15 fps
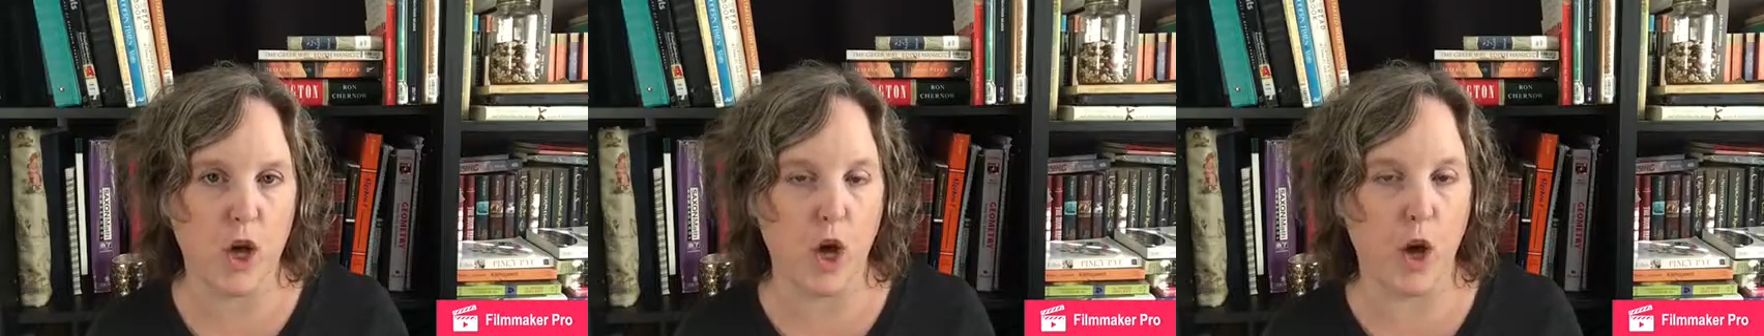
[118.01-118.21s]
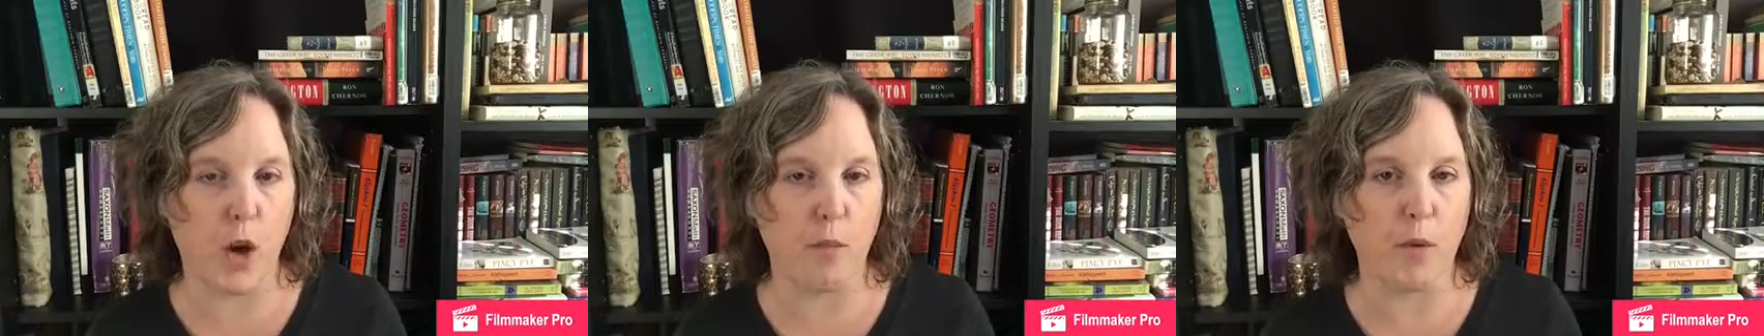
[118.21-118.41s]

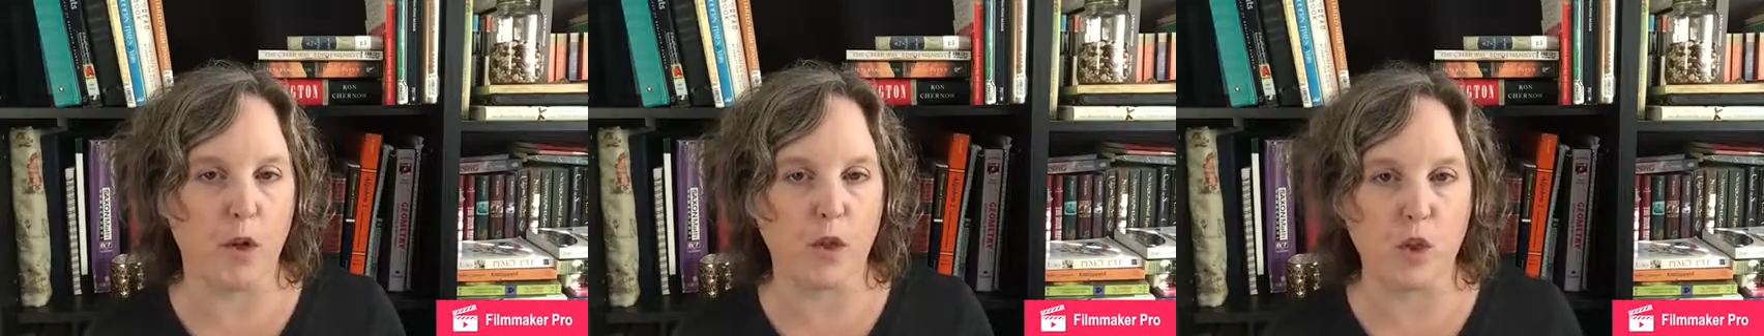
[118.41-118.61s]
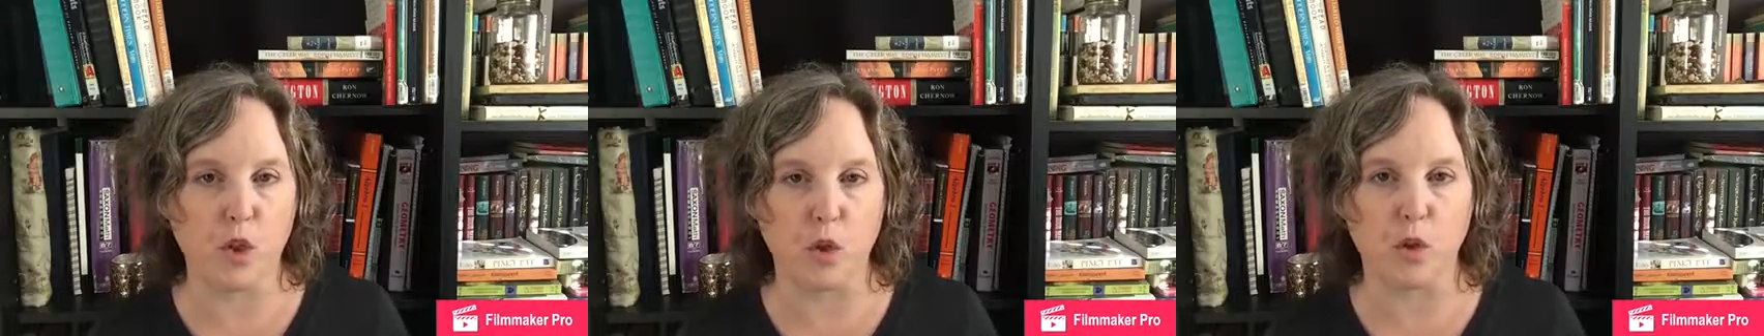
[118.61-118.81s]
a
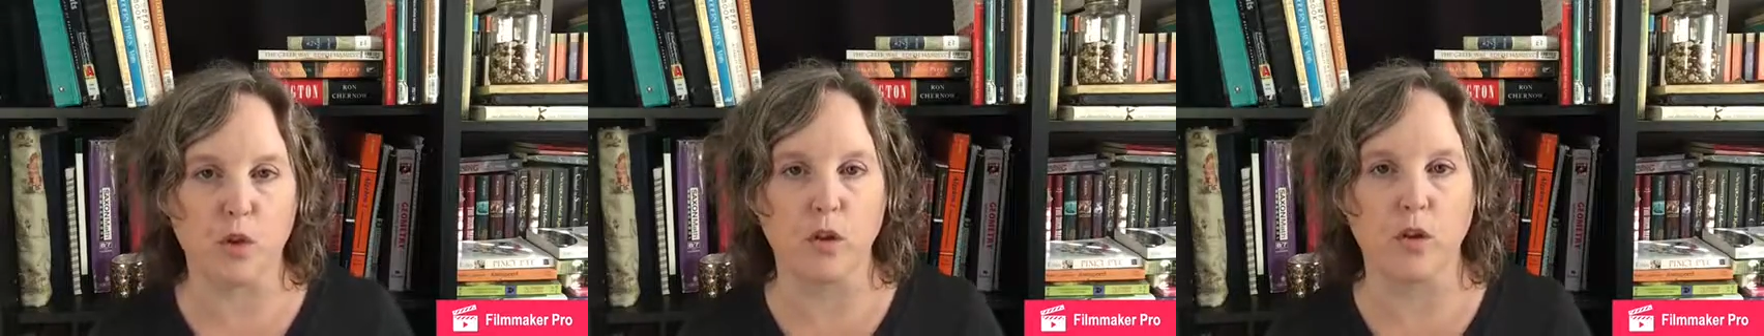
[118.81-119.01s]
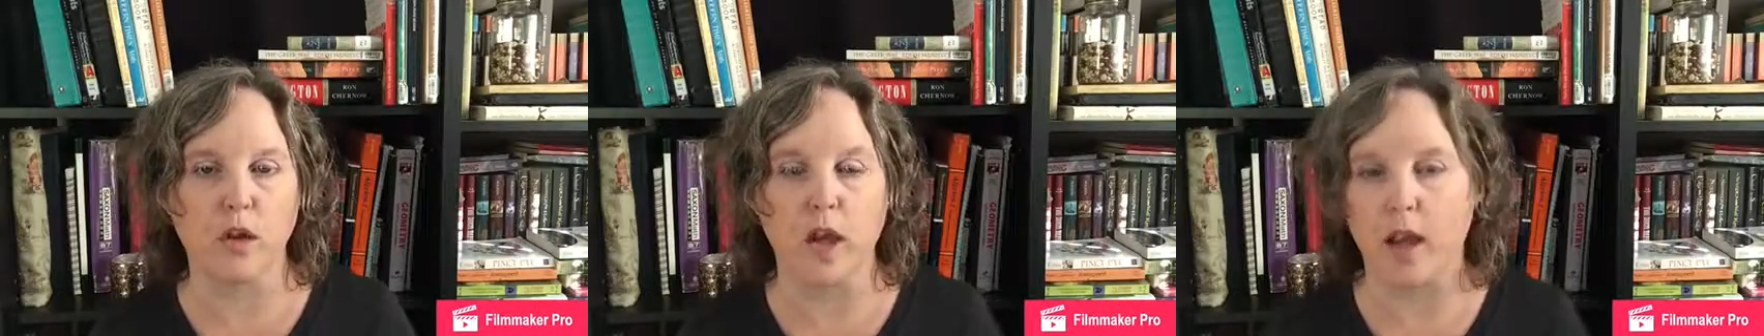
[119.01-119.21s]

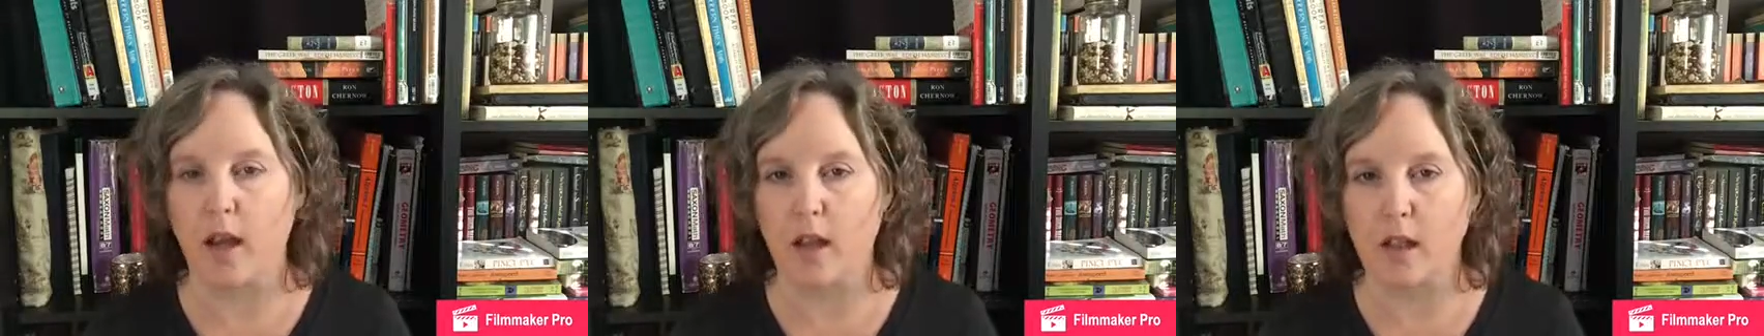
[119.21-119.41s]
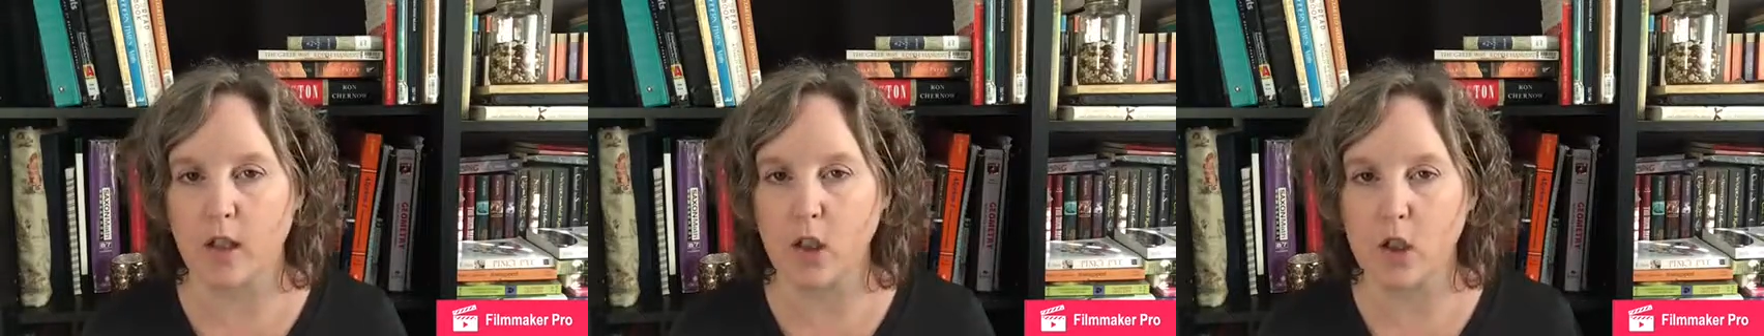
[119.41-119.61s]
certain
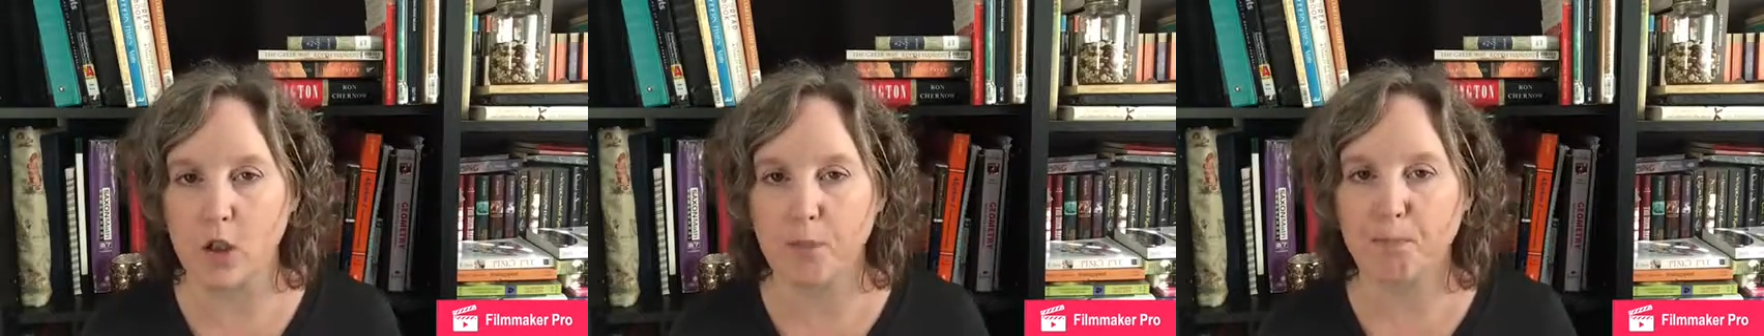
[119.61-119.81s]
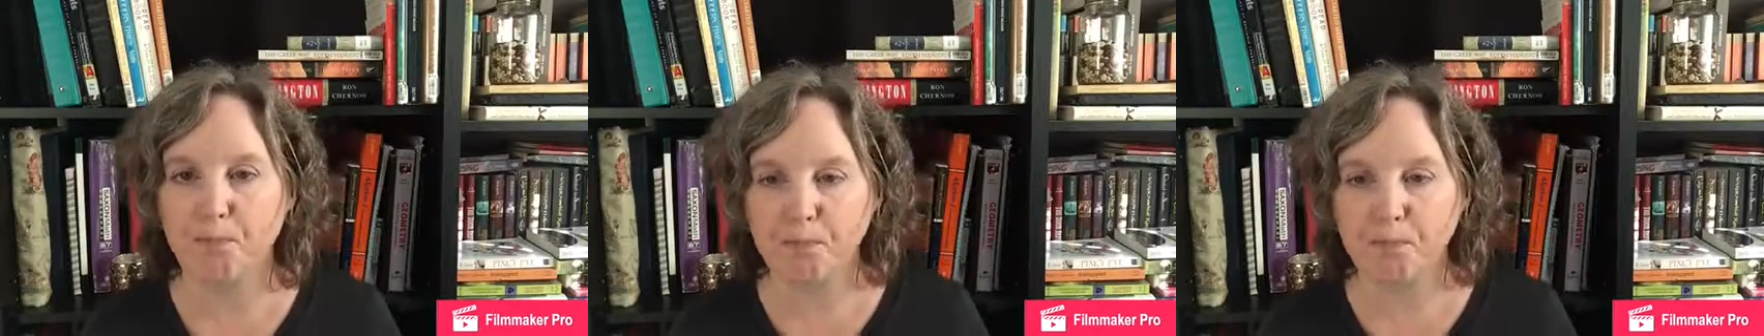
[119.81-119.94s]
age.